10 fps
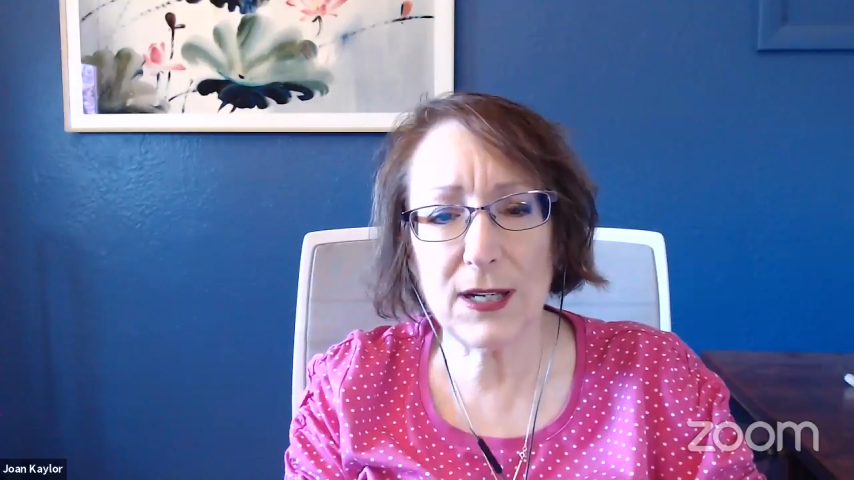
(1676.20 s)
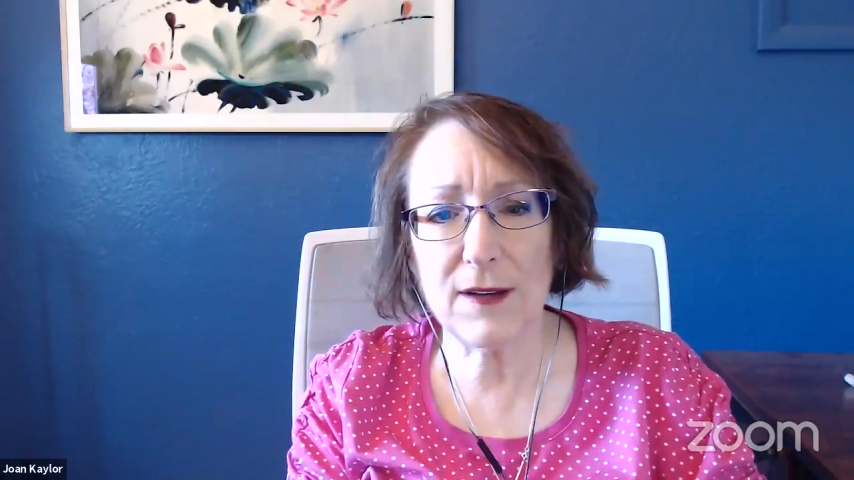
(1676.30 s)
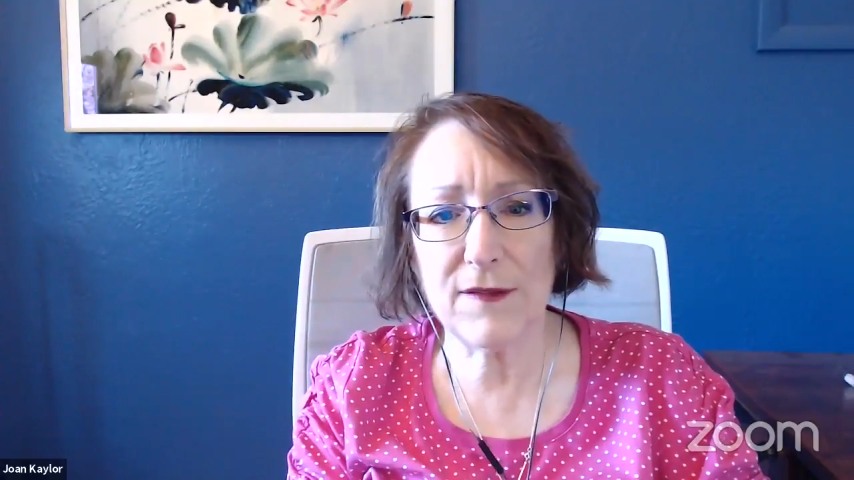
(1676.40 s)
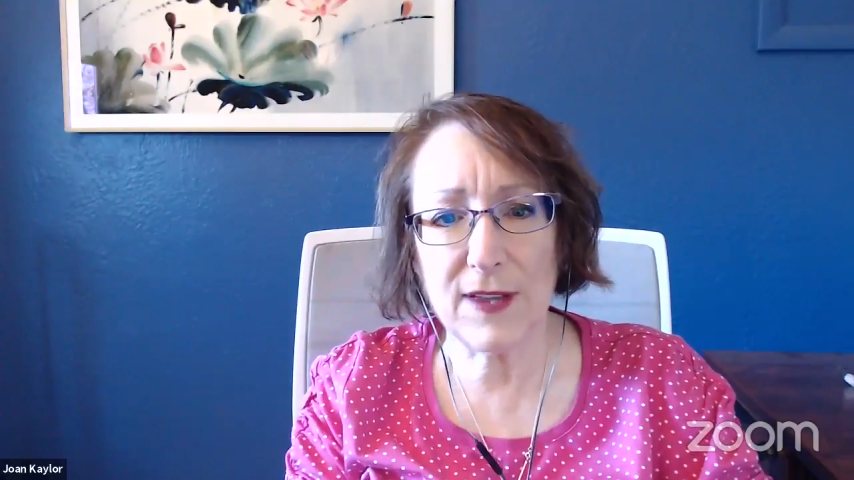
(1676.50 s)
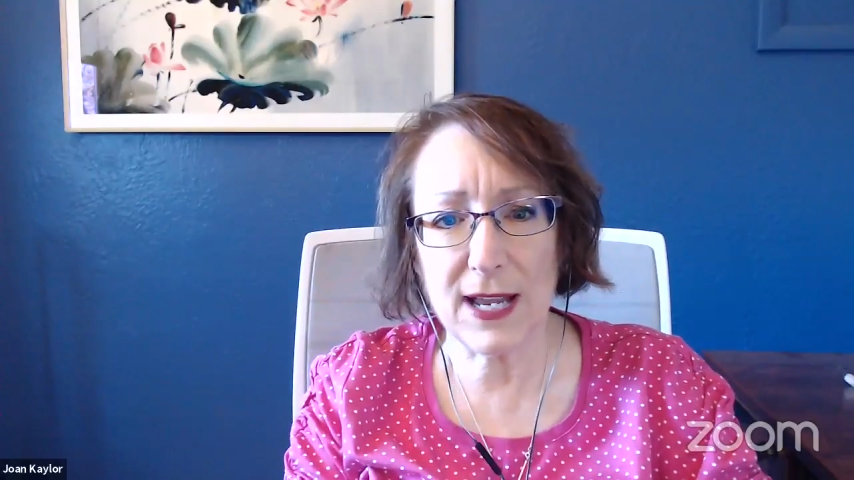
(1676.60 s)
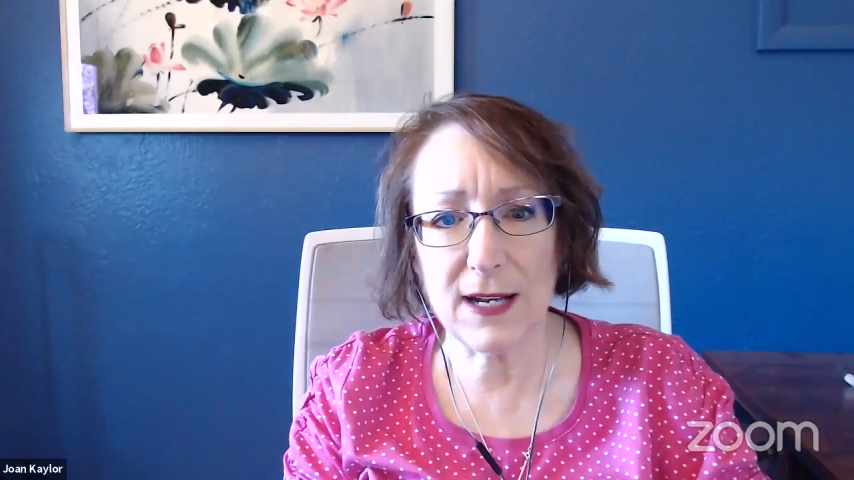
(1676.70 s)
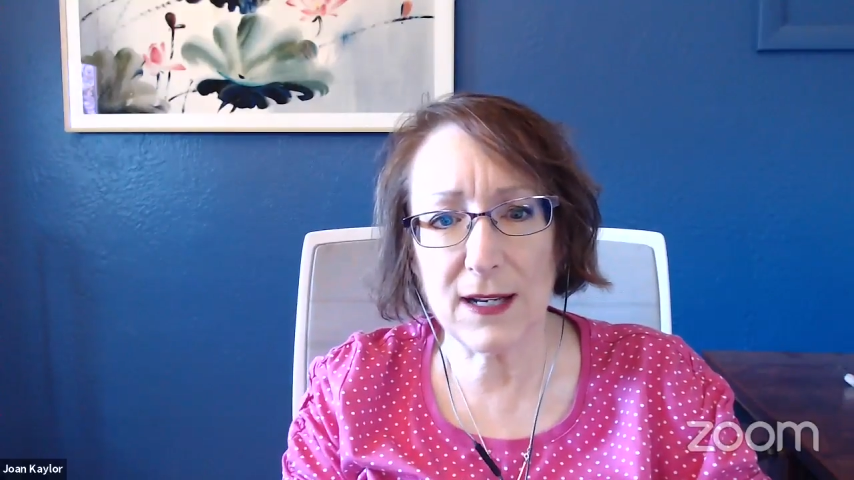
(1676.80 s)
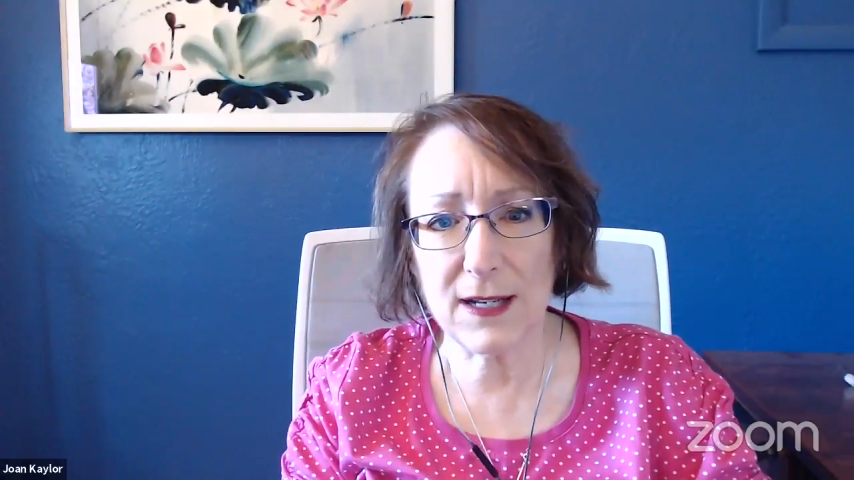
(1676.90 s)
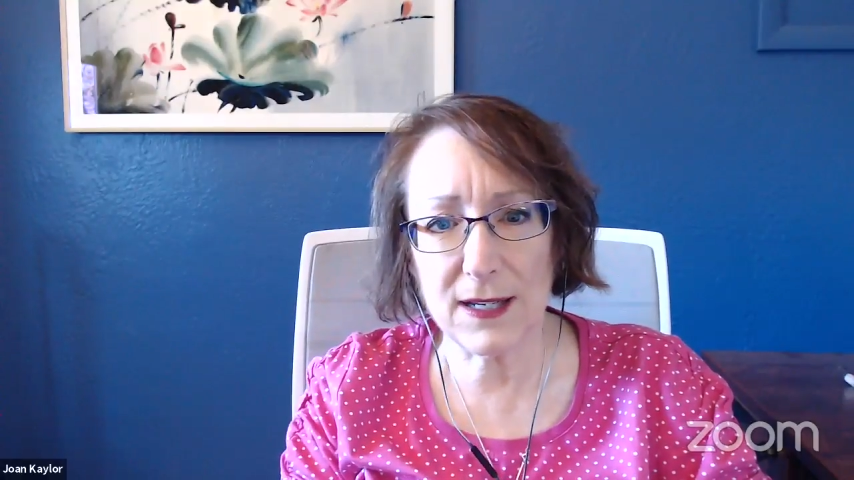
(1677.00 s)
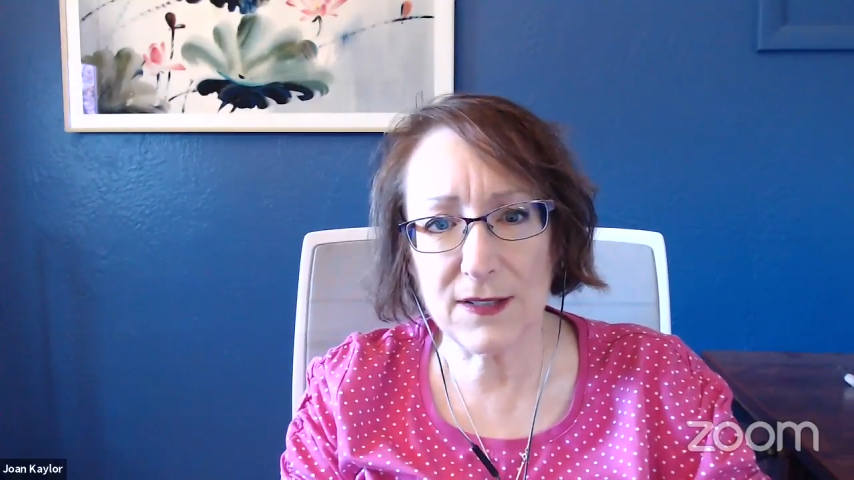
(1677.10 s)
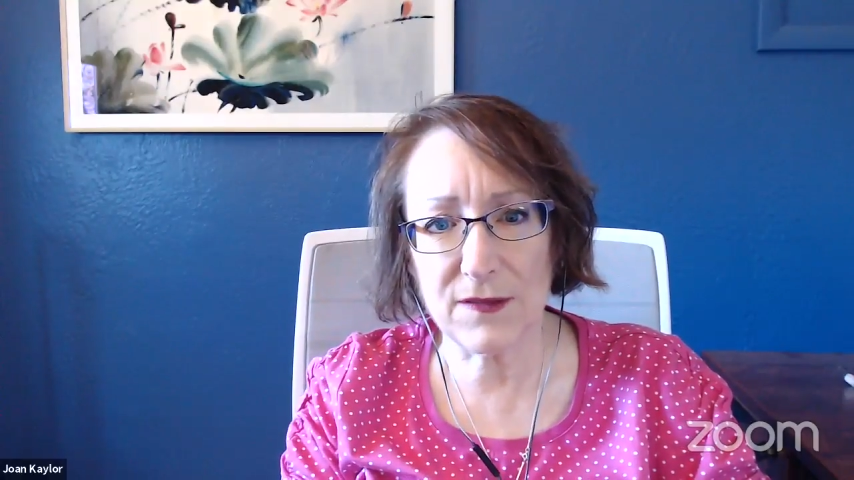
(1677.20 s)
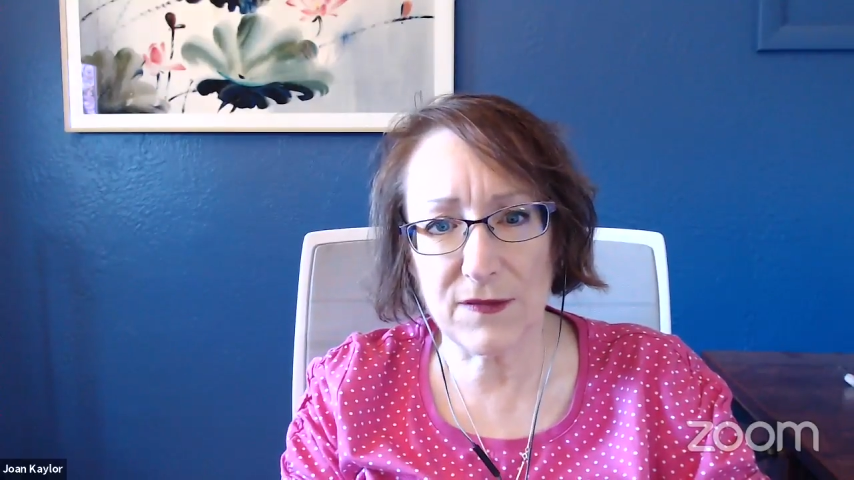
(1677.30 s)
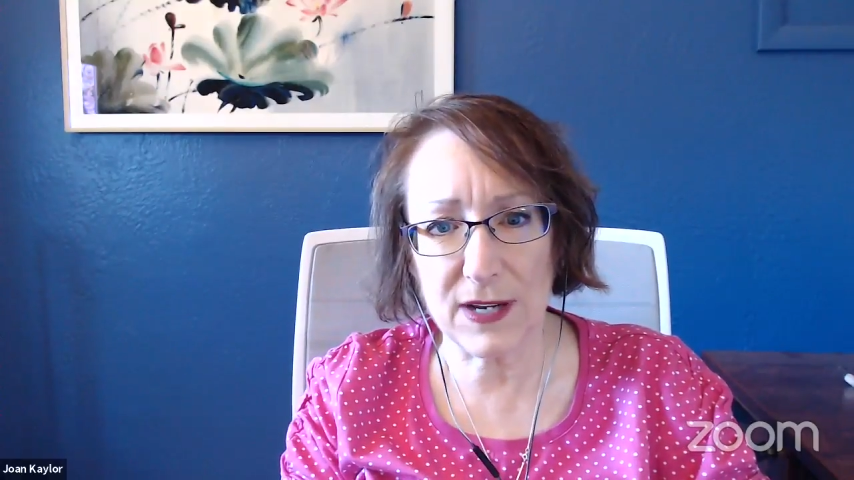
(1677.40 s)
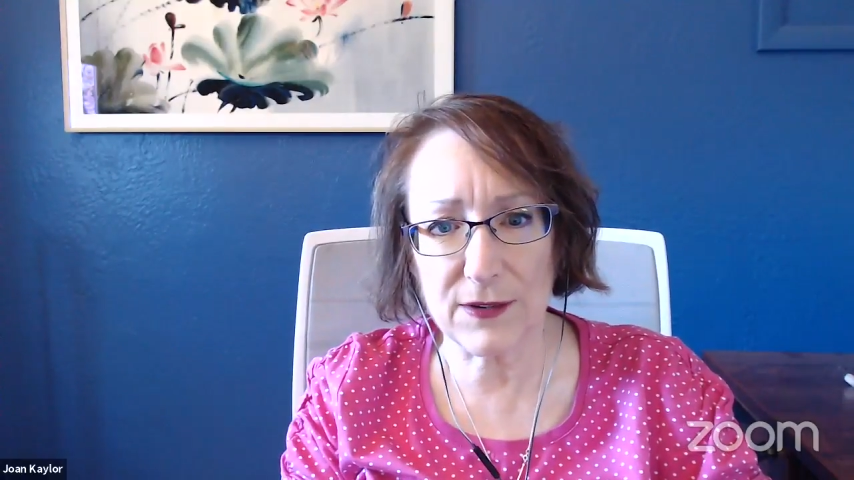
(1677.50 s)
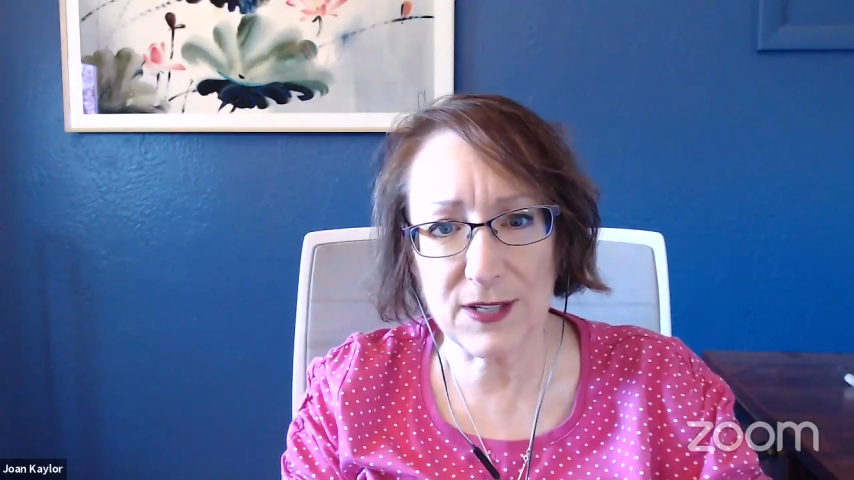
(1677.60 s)
of VANA is
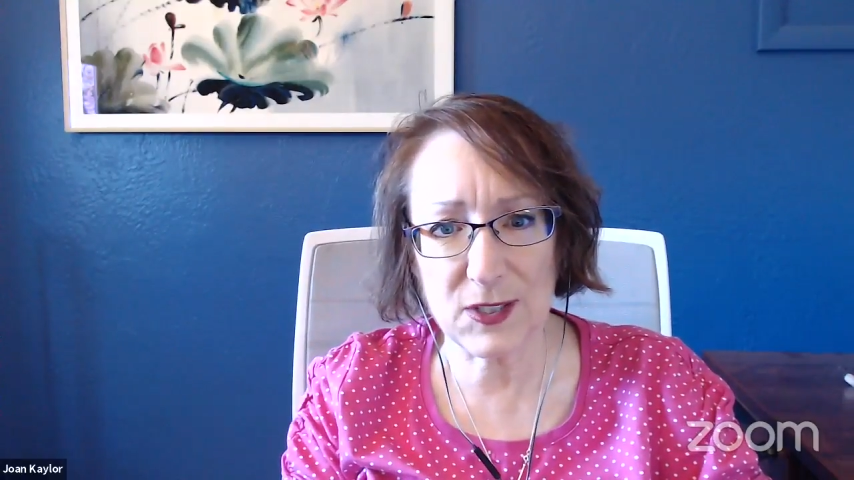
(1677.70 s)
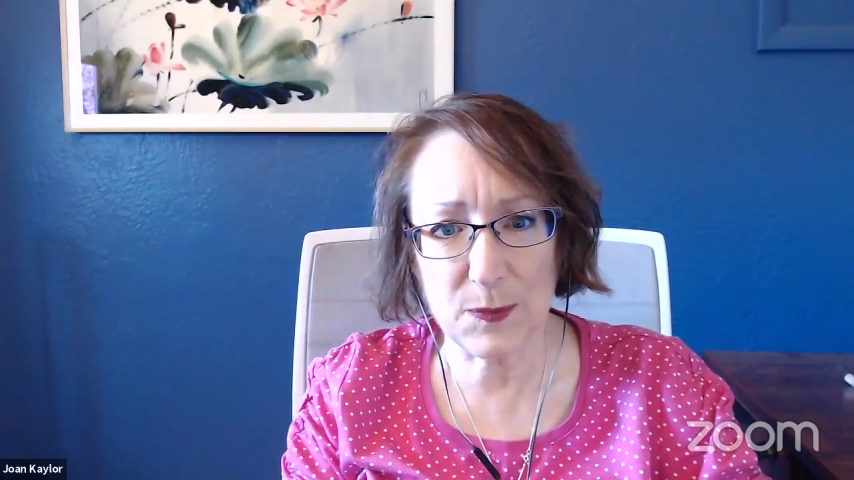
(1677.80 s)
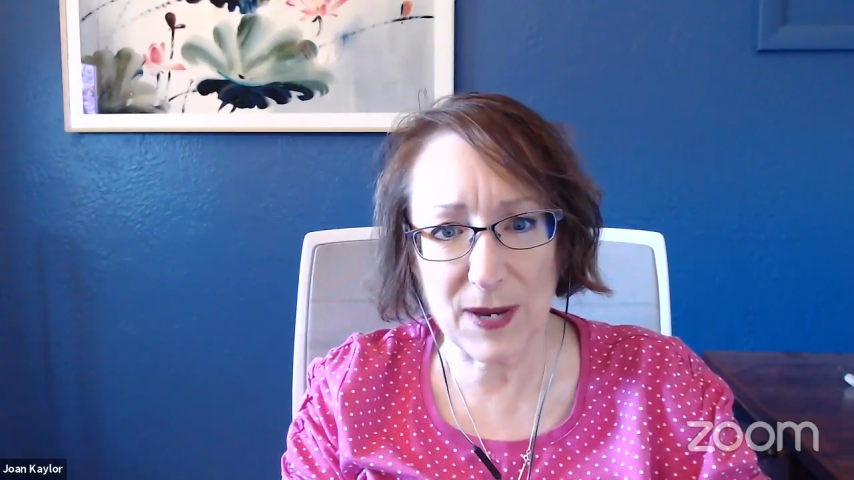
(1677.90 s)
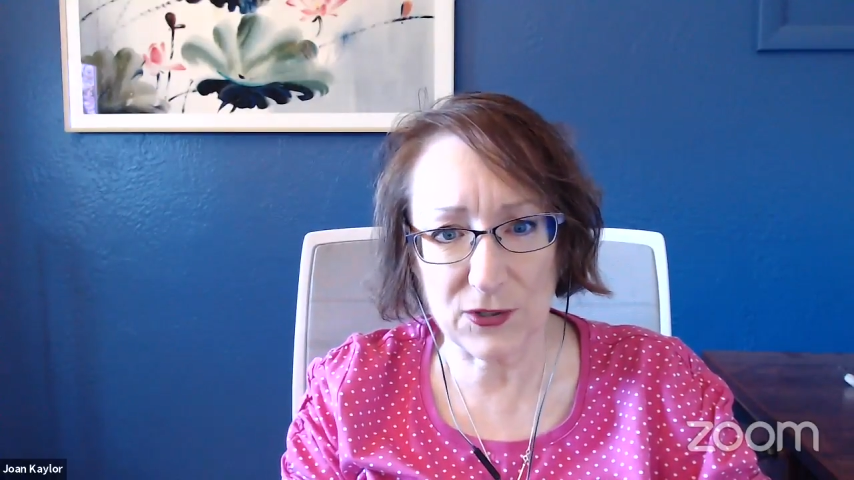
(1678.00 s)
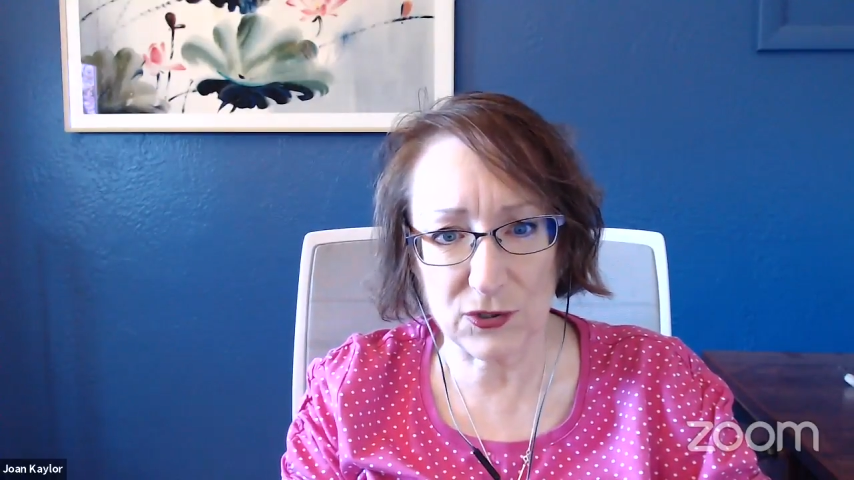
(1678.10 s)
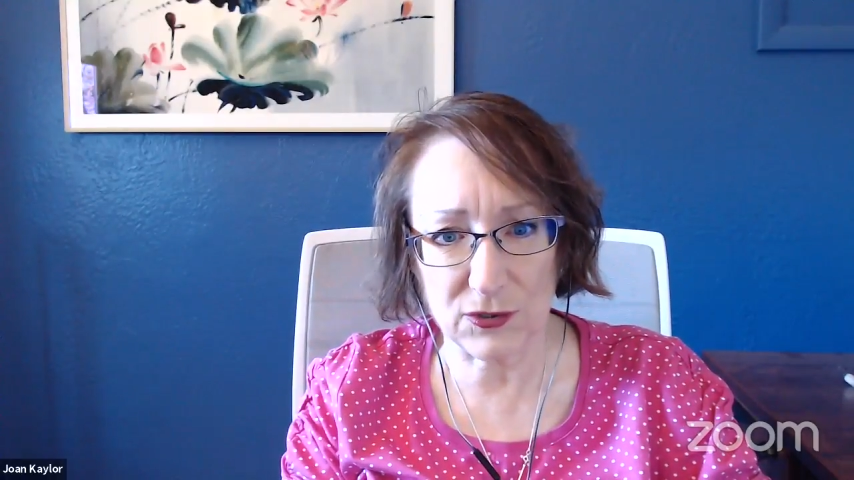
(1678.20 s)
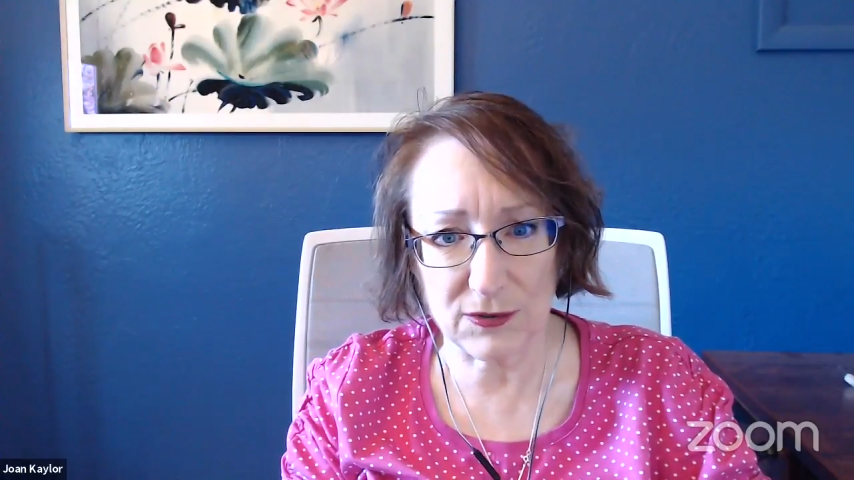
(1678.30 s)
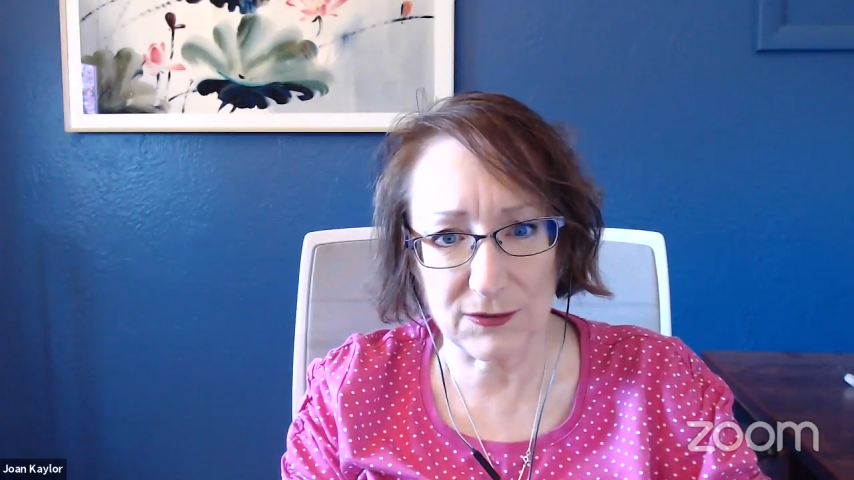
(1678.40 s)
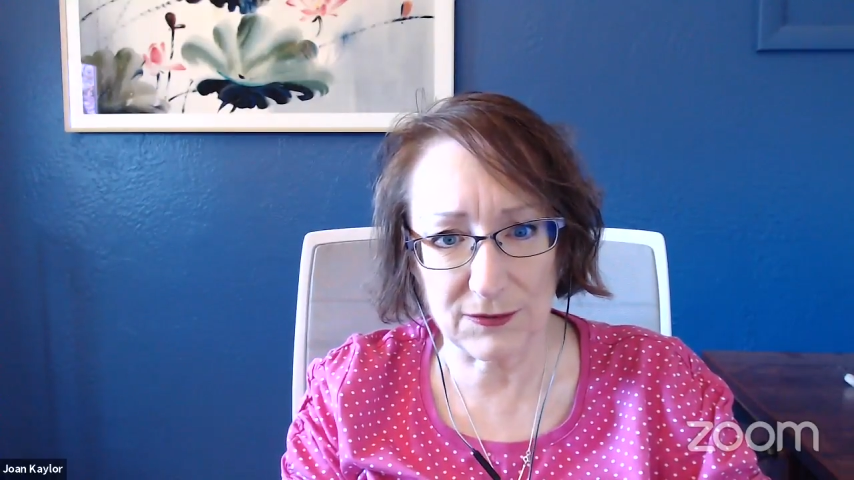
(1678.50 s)
very special.